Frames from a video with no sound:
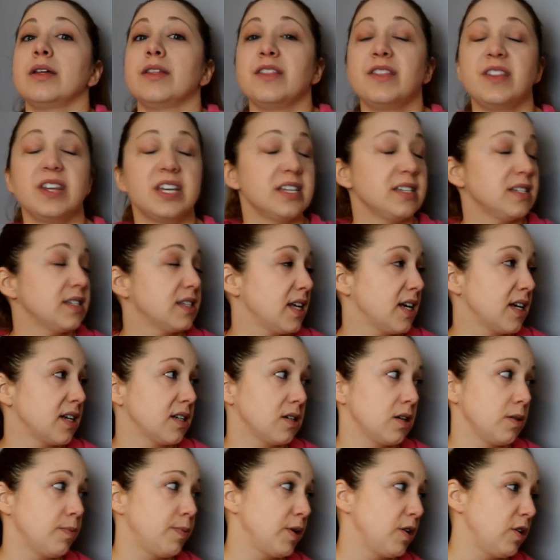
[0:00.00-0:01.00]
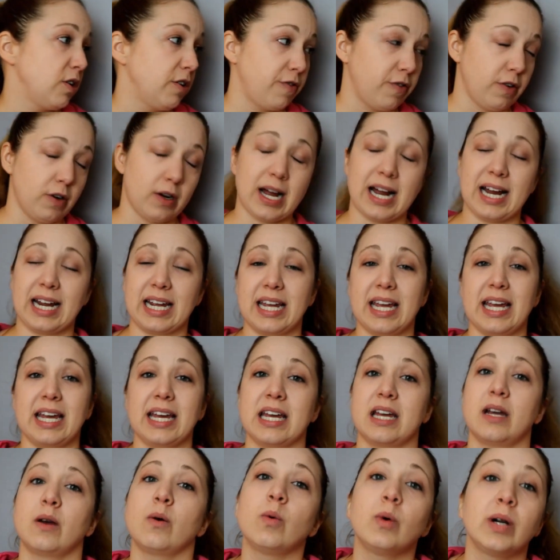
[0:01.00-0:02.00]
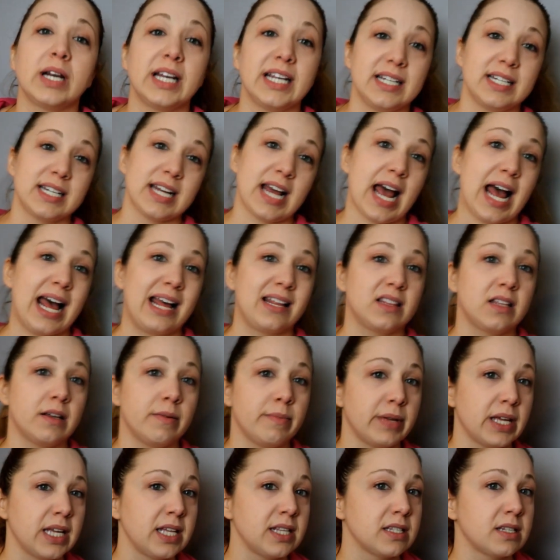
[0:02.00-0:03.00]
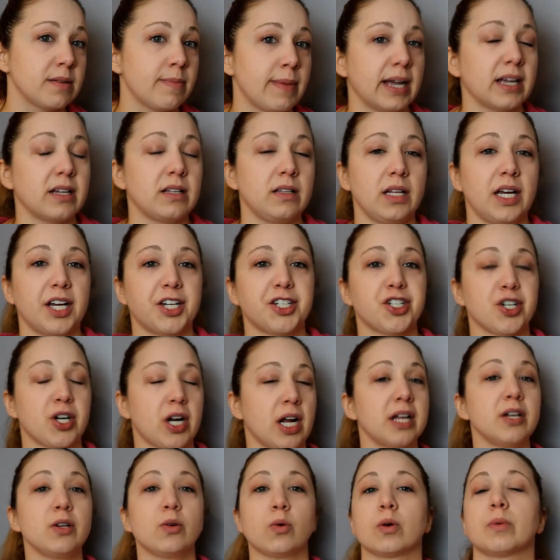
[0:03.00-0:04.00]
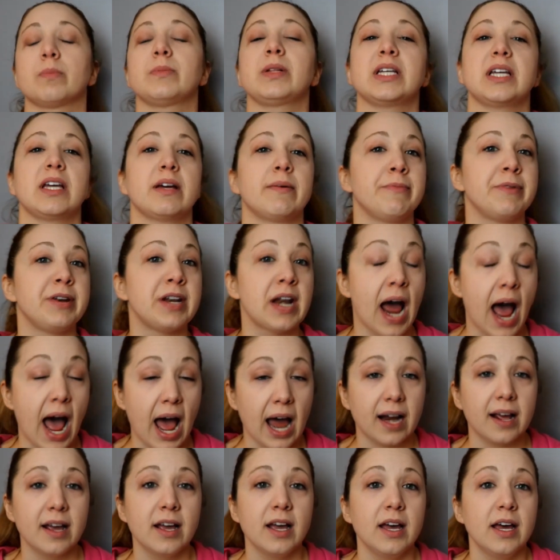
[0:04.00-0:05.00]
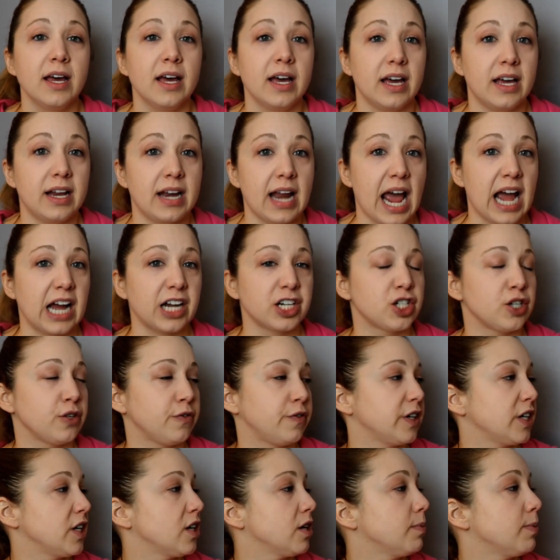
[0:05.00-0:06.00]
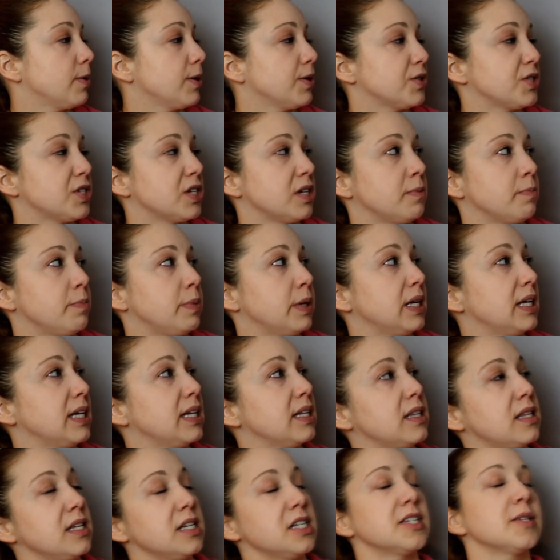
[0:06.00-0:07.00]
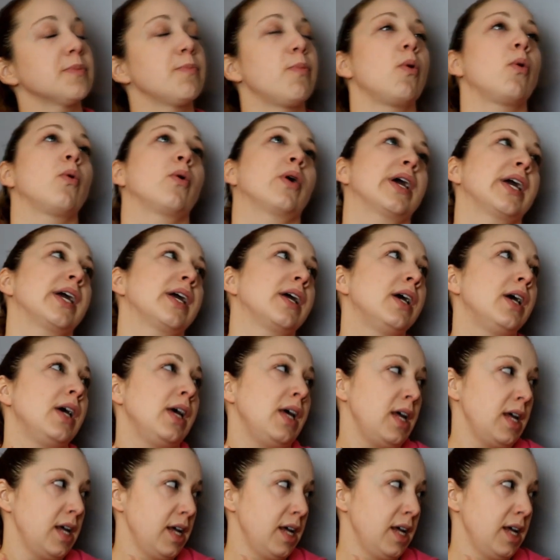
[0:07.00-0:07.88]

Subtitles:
These things are beautiful. I can't wait to add them into my collection. I normally am not an action figure person, but at this point,